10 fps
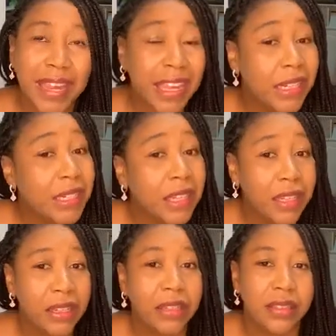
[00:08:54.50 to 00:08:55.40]

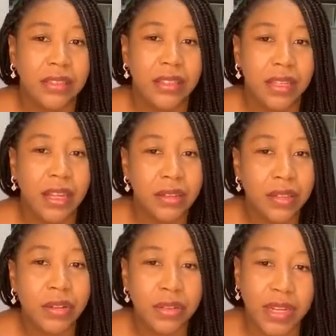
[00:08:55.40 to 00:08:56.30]
India
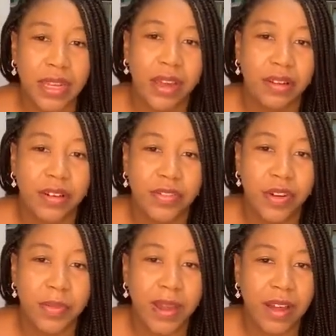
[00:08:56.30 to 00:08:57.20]
alone accounted
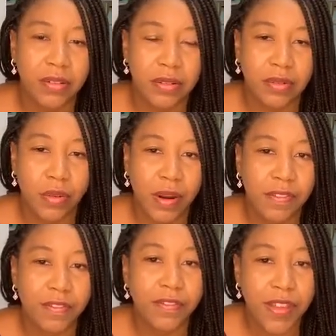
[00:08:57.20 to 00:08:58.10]
for about
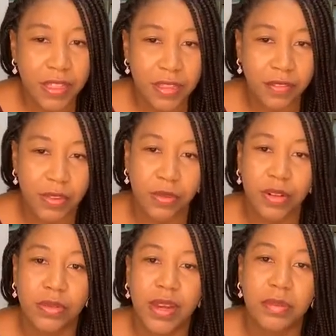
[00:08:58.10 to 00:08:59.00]
1/5 of the
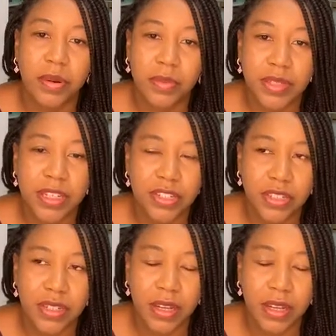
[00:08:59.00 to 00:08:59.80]
worldwide population